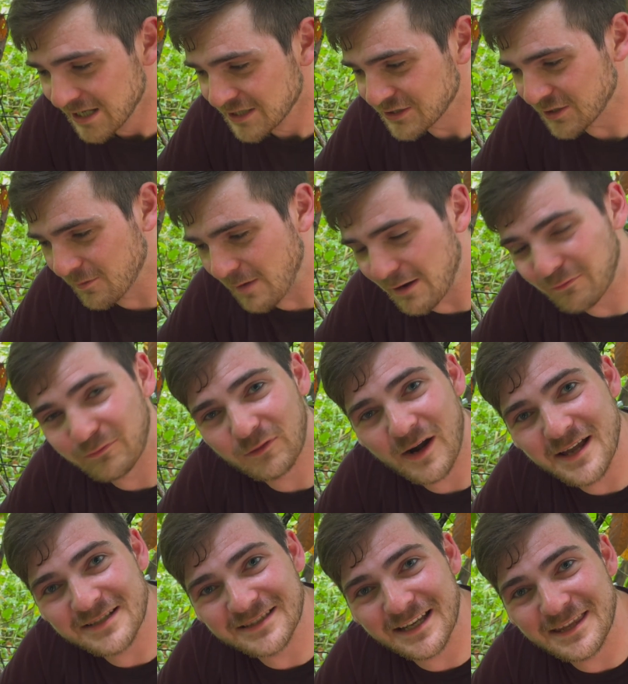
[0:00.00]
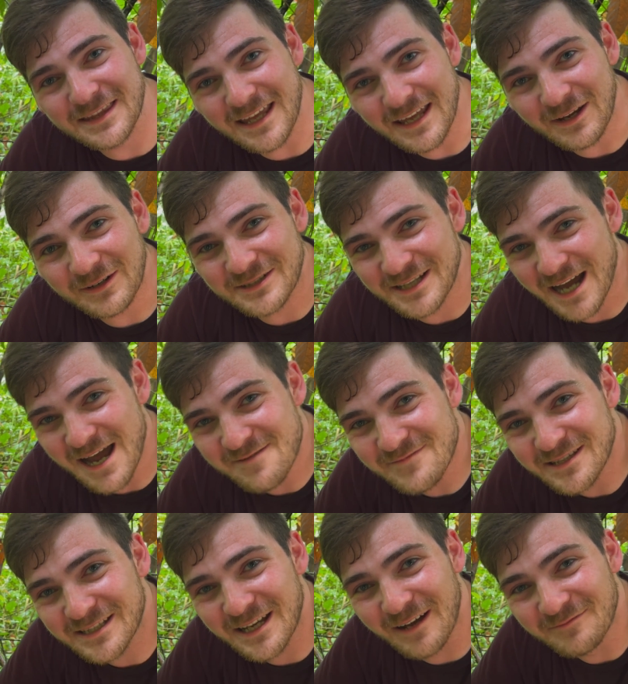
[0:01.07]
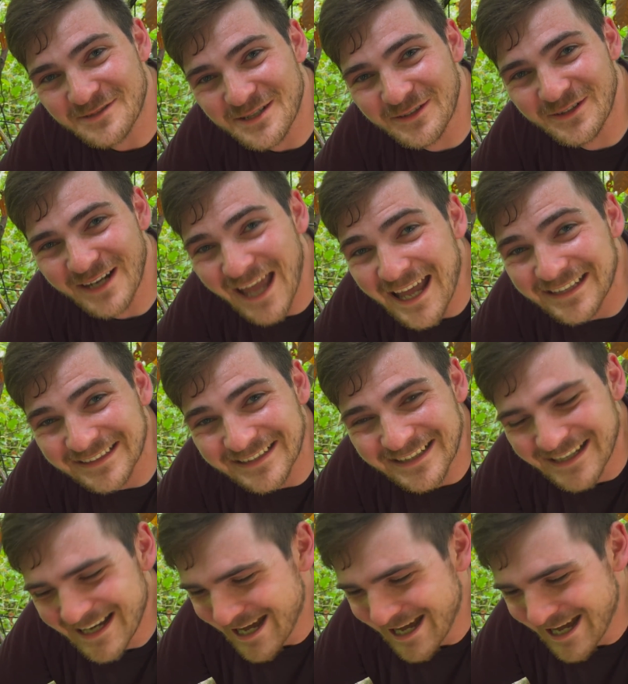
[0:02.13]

So my friends, I think our time has come to an end.